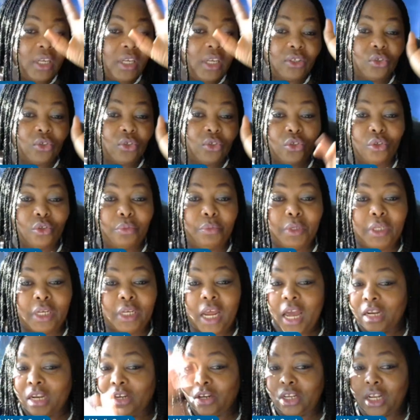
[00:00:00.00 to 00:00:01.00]
social media,
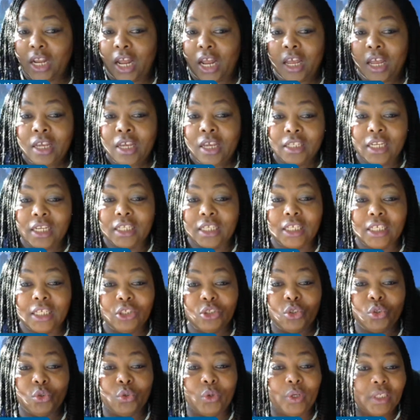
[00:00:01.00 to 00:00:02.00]
they didn't
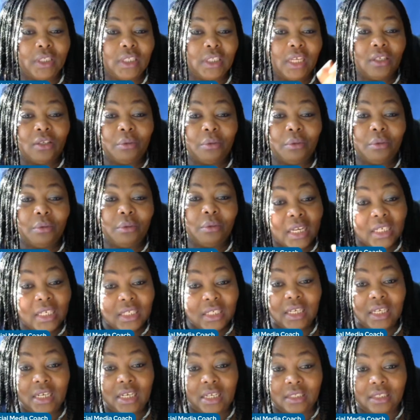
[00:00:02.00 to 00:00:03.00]
do it, but they
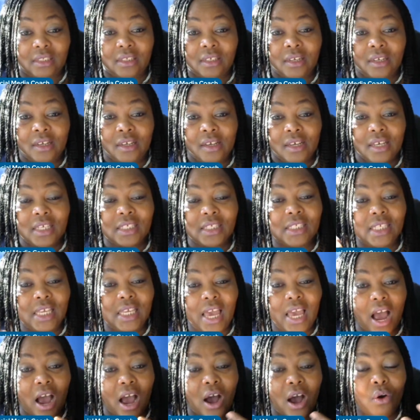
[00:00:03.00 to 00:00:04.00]
did it. You see
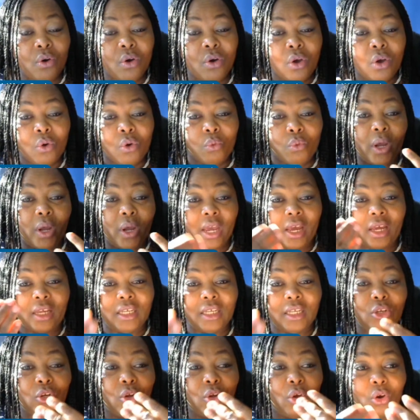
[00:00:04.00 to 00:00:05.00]
how where,
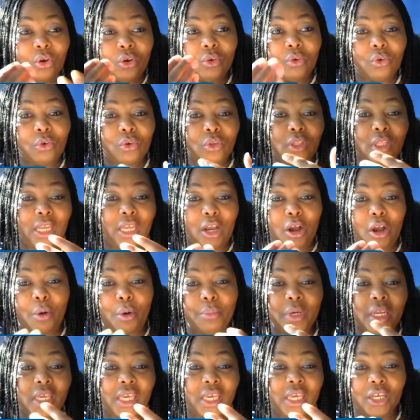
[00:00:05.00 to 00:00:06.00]
the
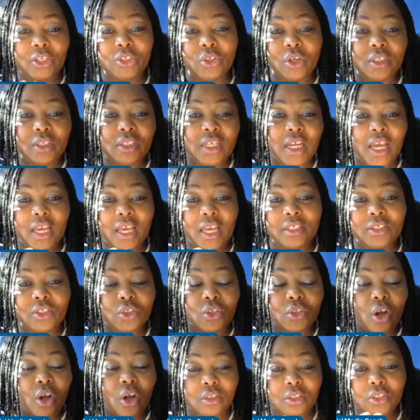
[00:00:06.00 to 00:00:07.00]
communication there is
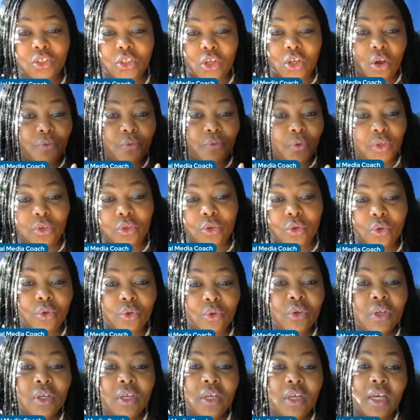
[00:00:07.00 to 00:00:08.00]
not serving
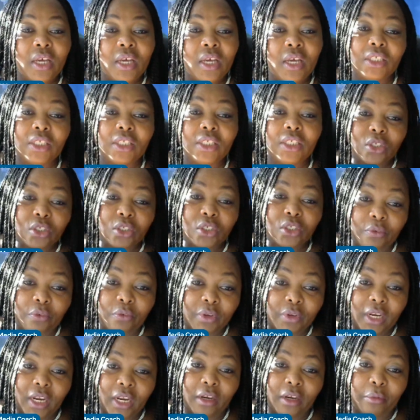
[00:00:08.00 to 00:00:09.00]
you, it's not
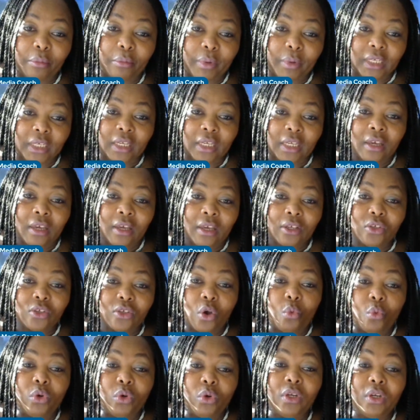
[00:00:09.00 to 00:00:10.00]
serving anybody.
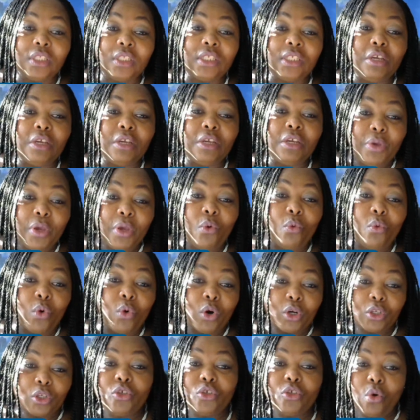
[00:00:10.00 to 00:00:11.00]
So wouldn't it be
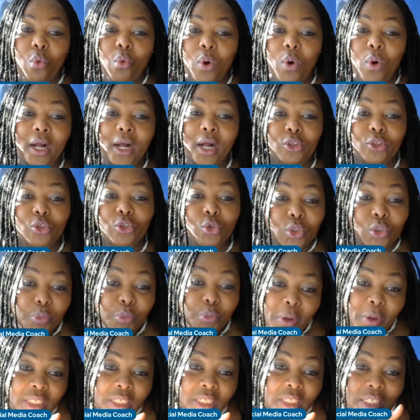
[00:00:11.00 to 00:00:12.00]
worth your while to
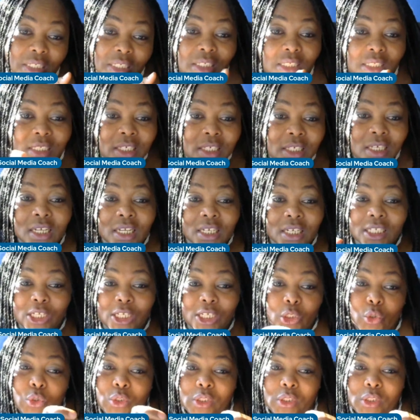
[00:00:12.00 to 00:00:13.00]
spend this
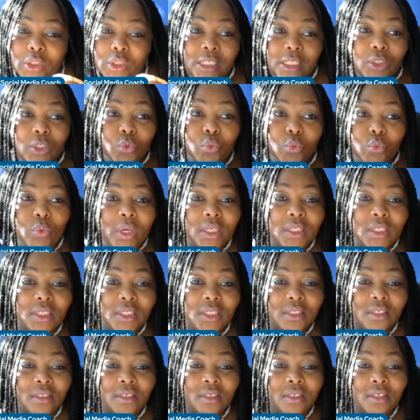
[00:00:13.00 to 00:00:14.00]
little 6
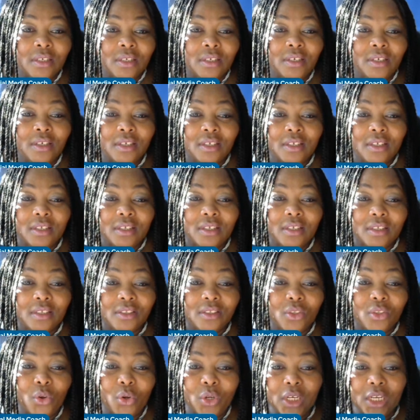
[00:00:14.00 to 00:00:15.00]
weeks,
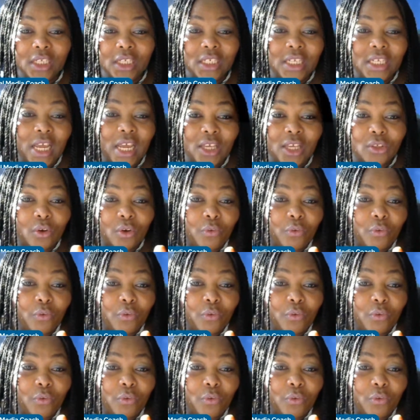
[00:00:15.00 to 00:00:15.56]
30 days